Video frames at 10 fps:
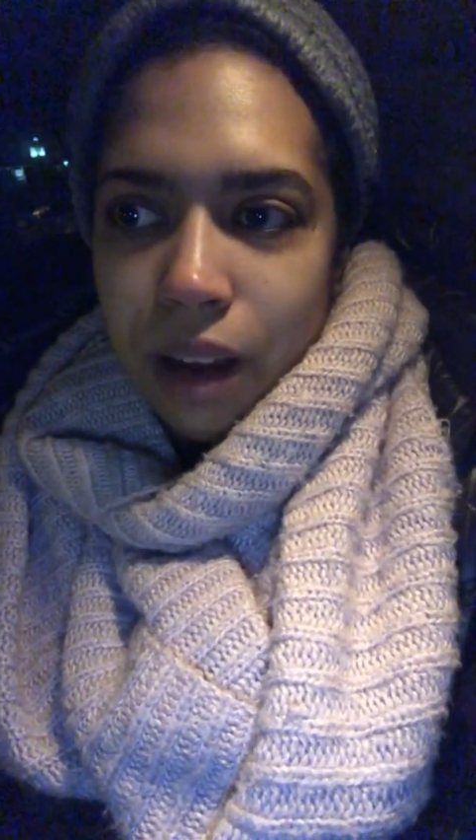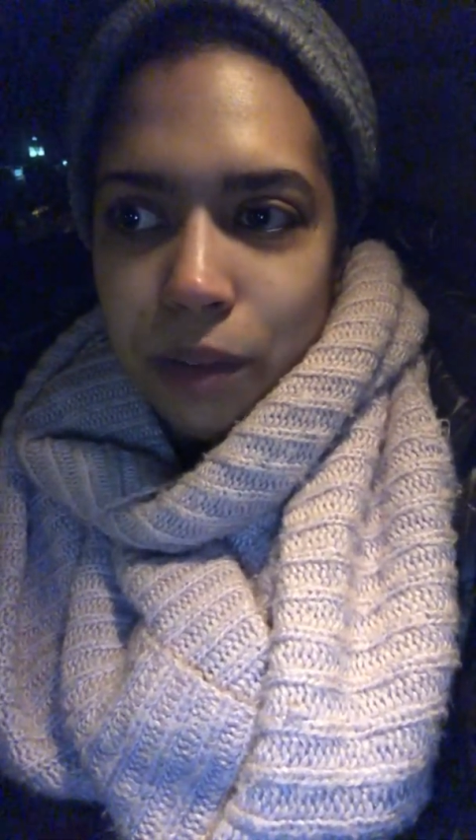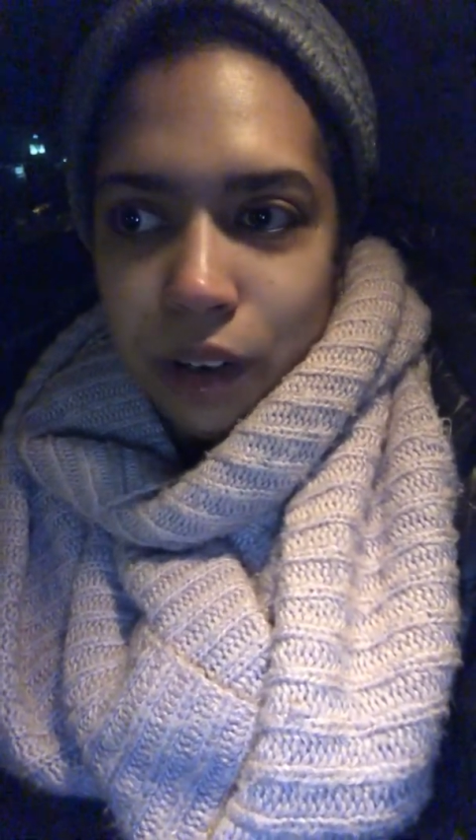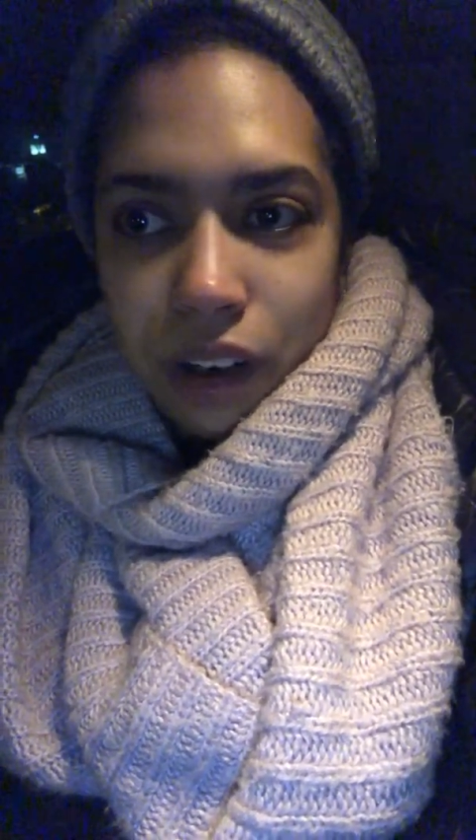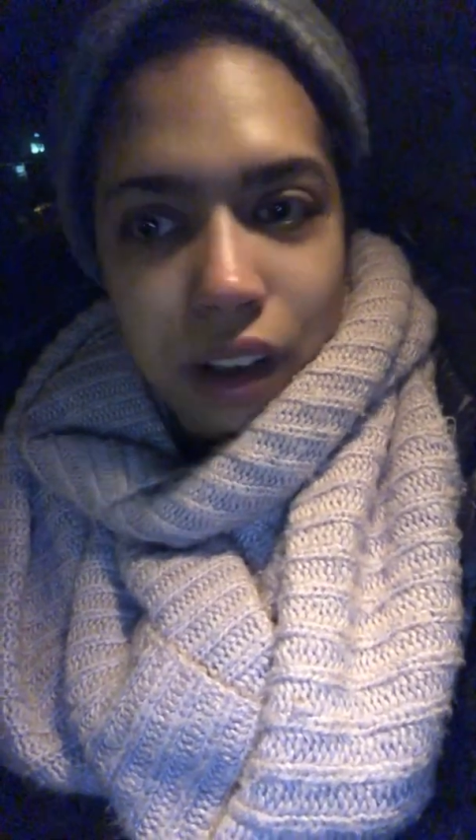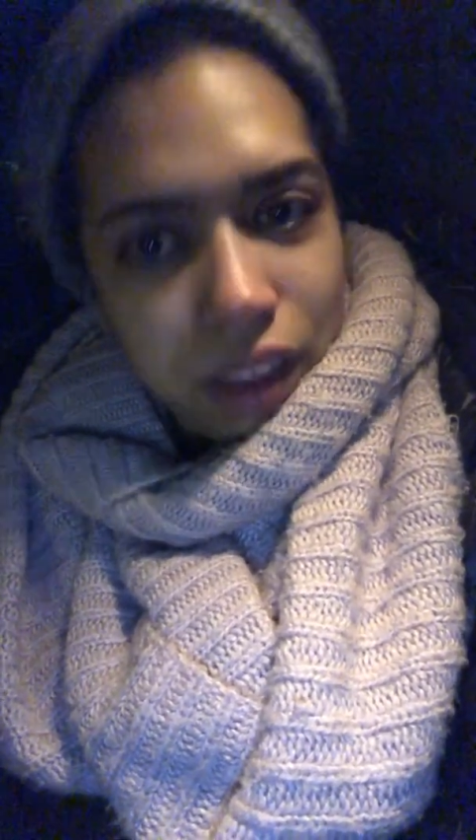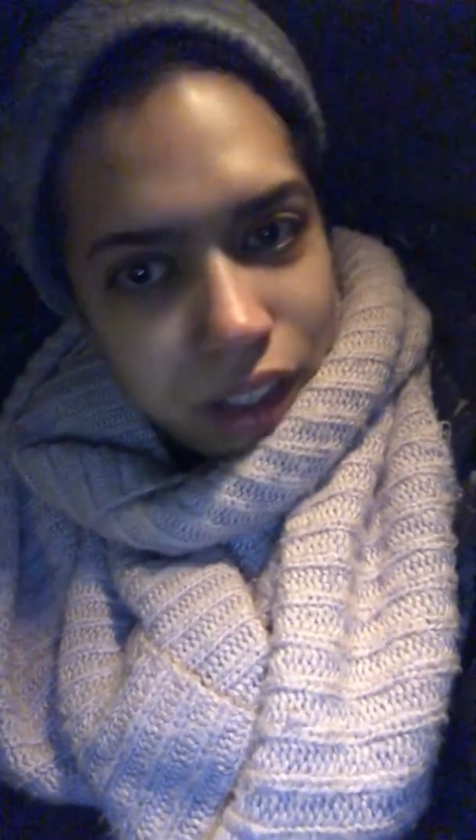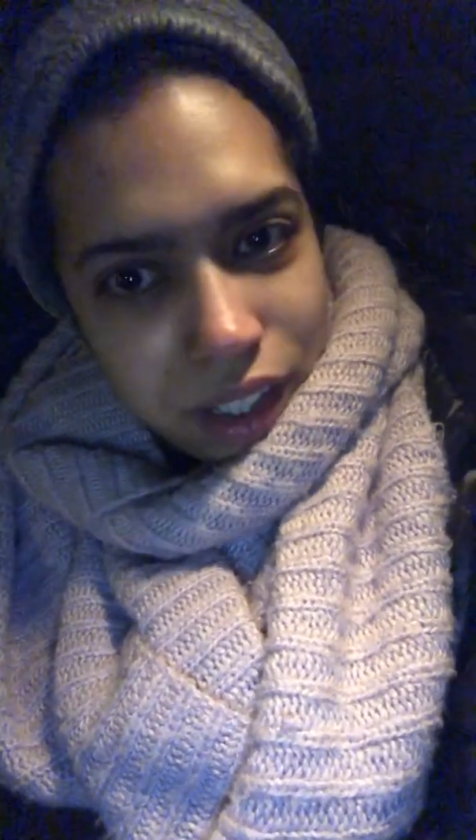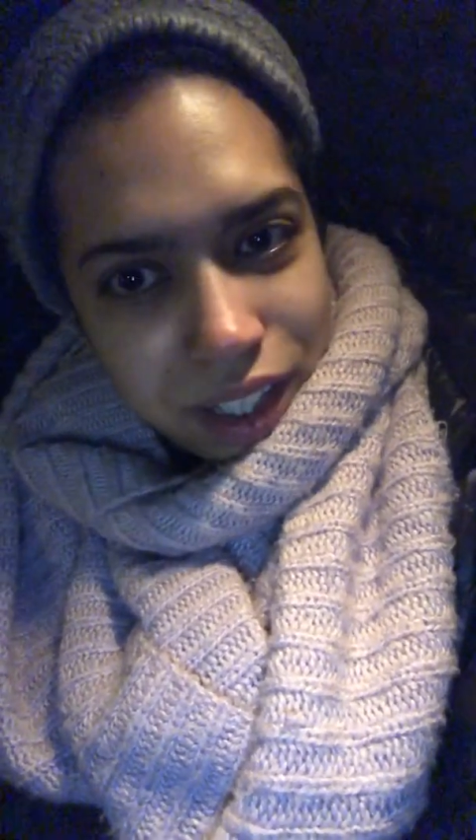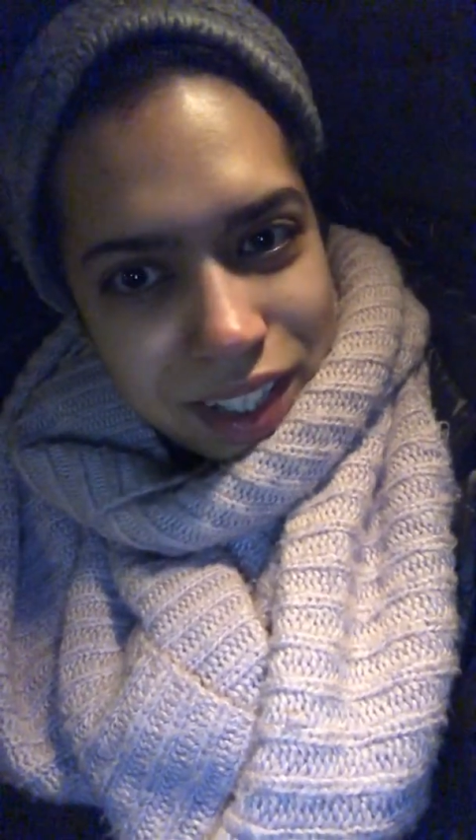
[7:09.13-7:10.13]
there are other
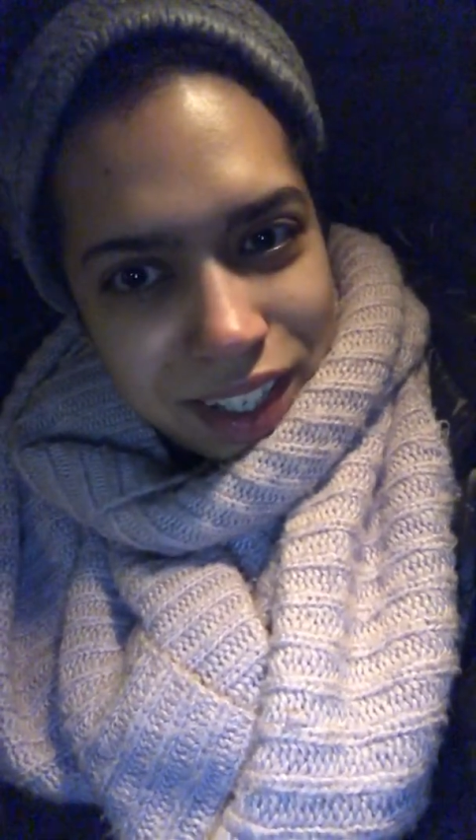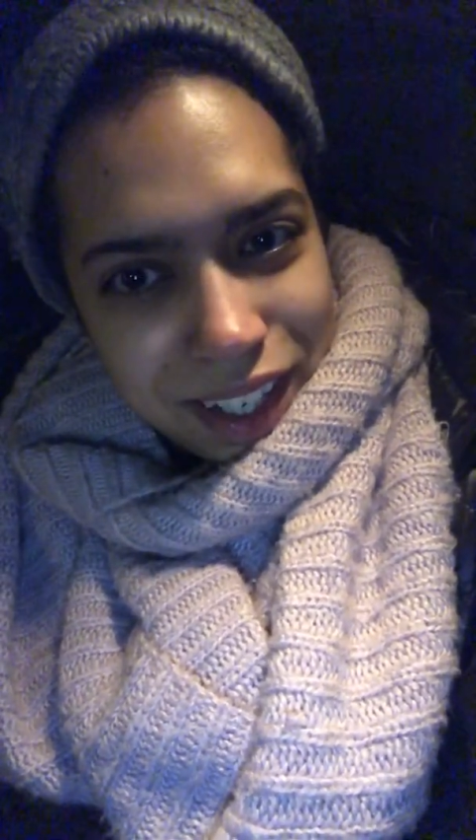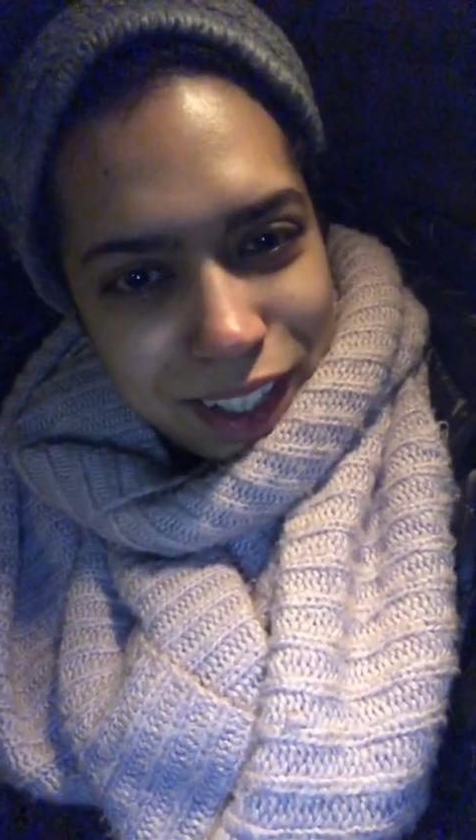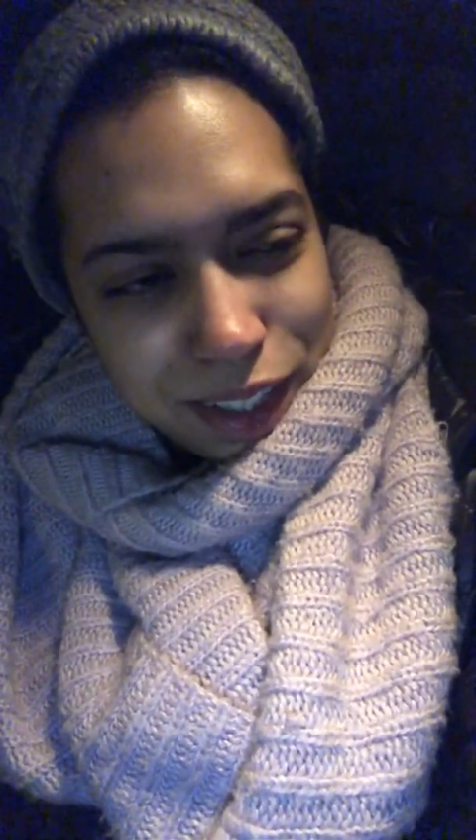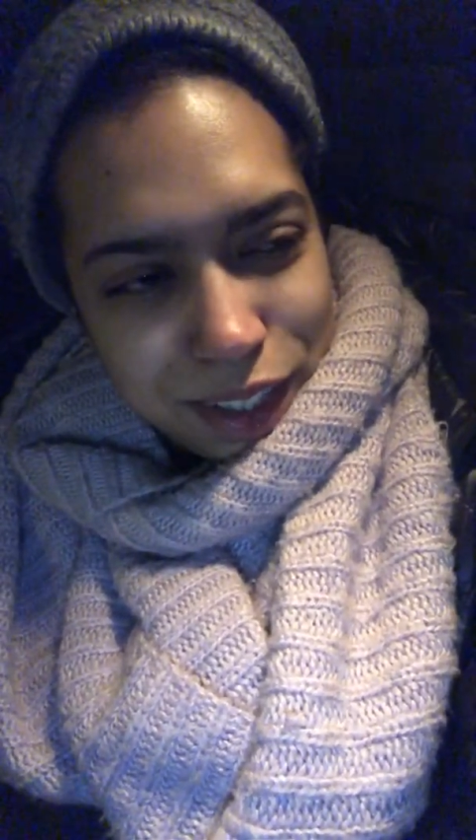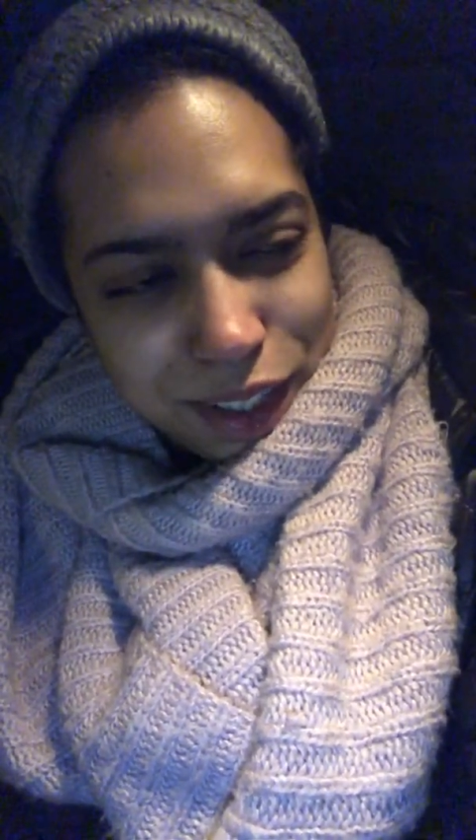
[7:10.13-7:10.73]
things that I